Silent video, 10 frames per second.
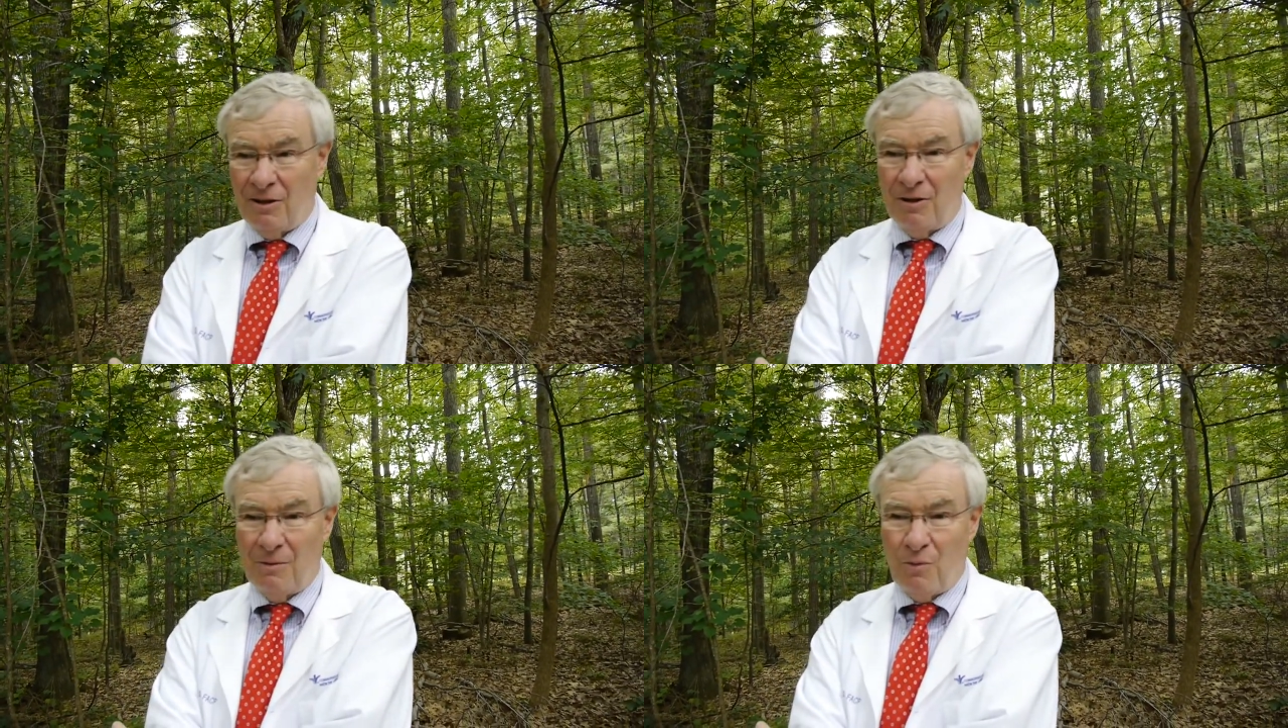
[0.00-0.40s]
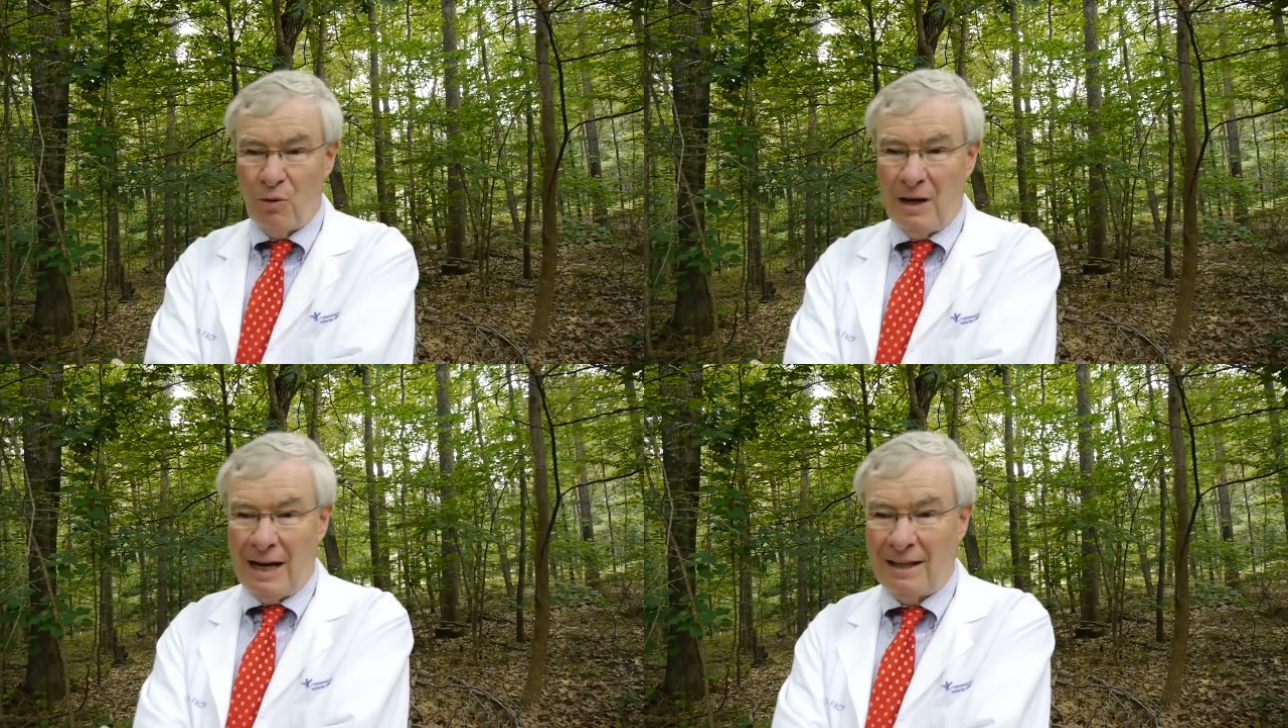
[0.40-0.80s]
you're
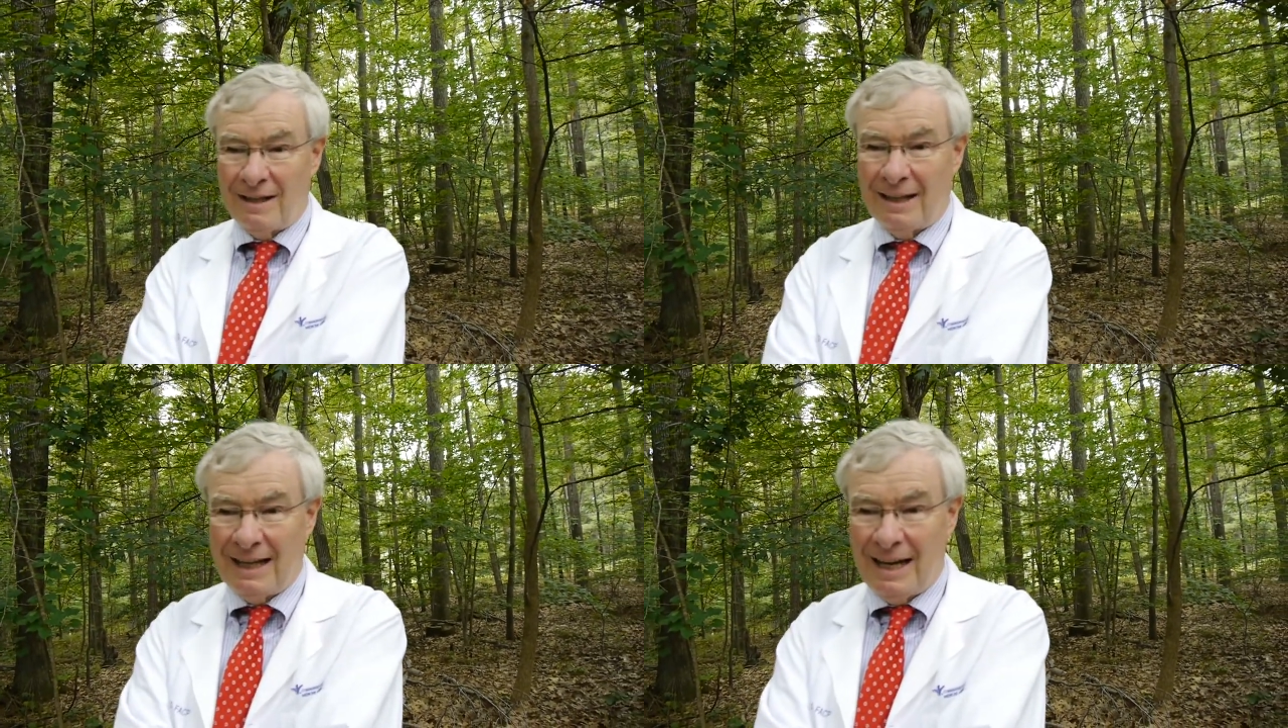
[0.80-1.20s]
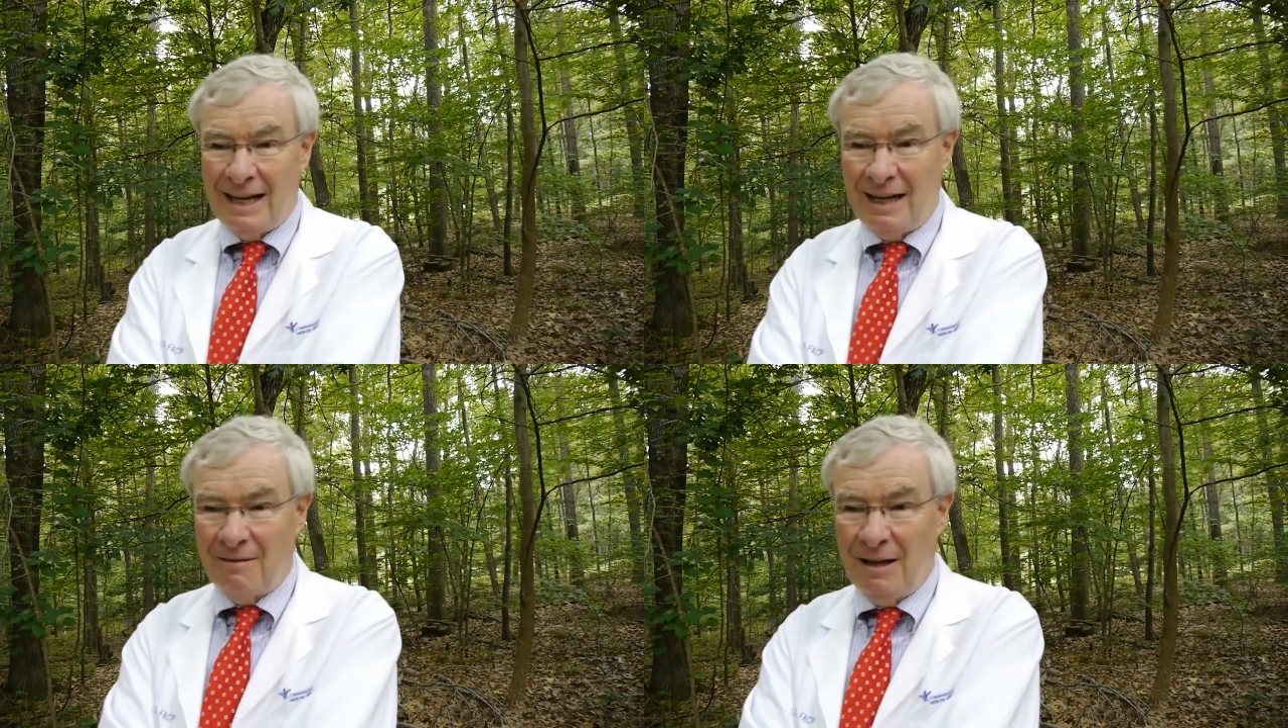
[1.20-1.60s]
more likely to get
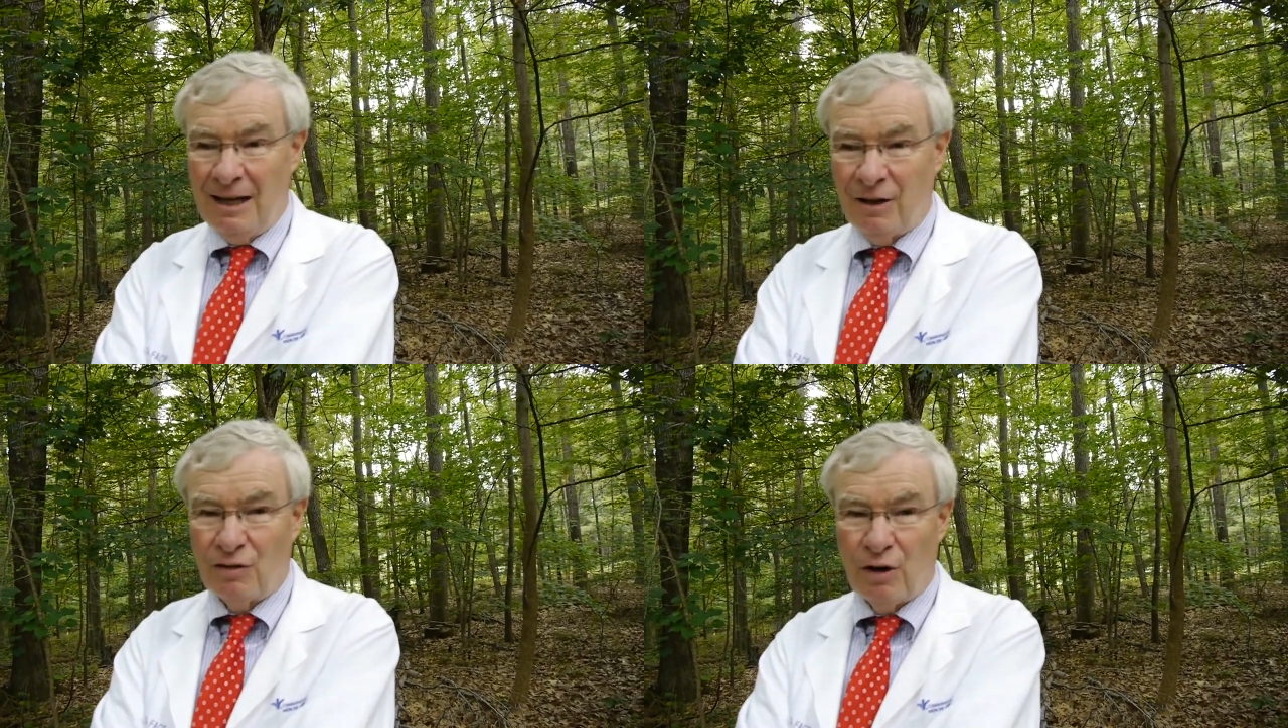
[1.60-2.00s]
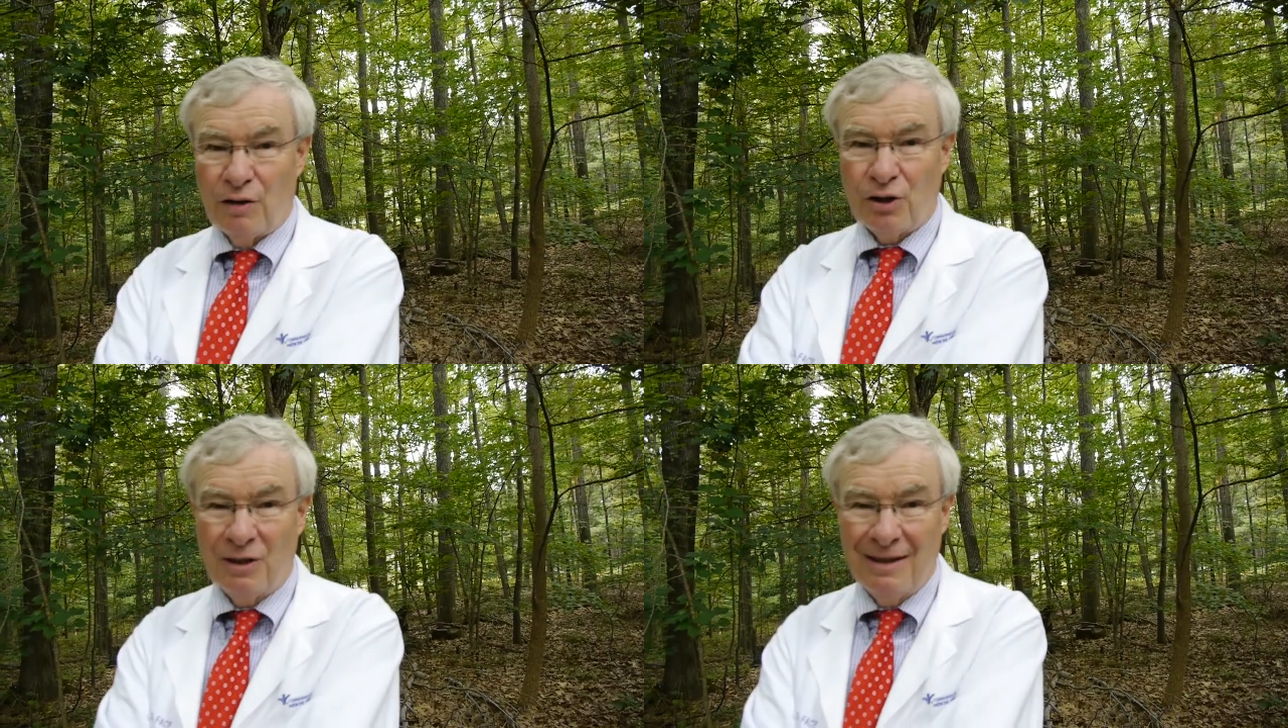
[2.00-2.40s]
heat, heat
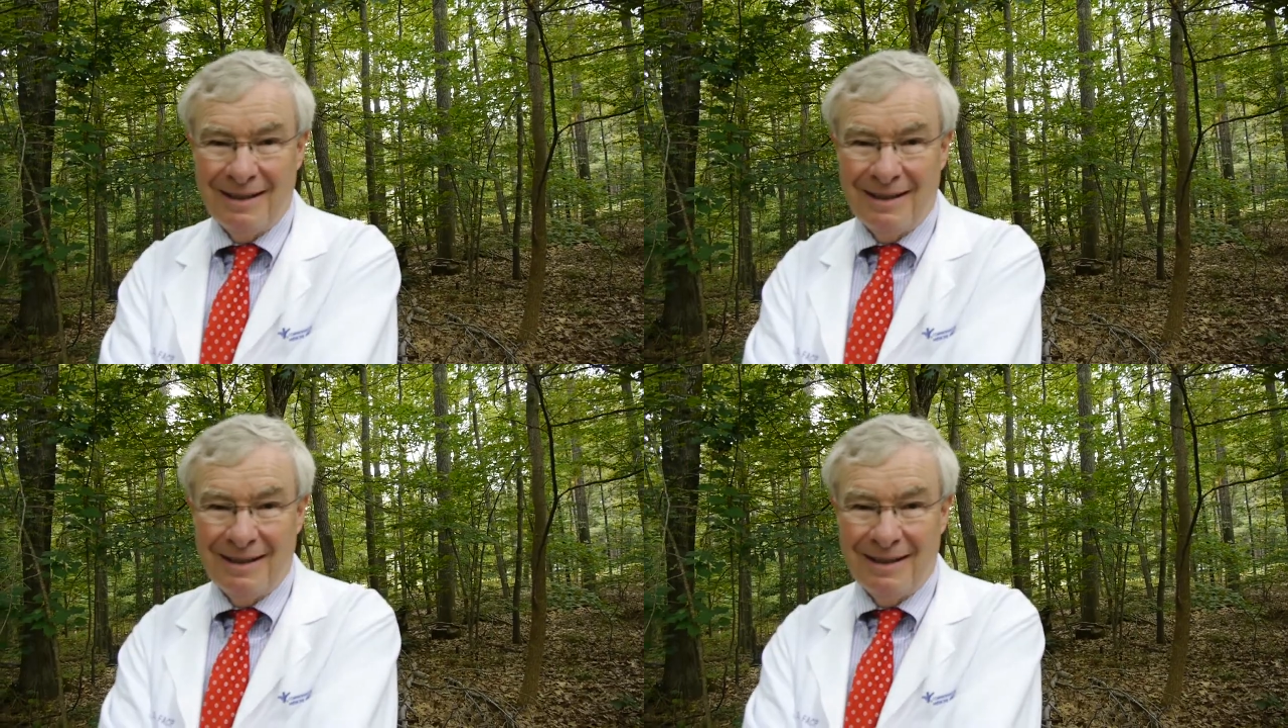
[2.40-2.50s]
exhaustion.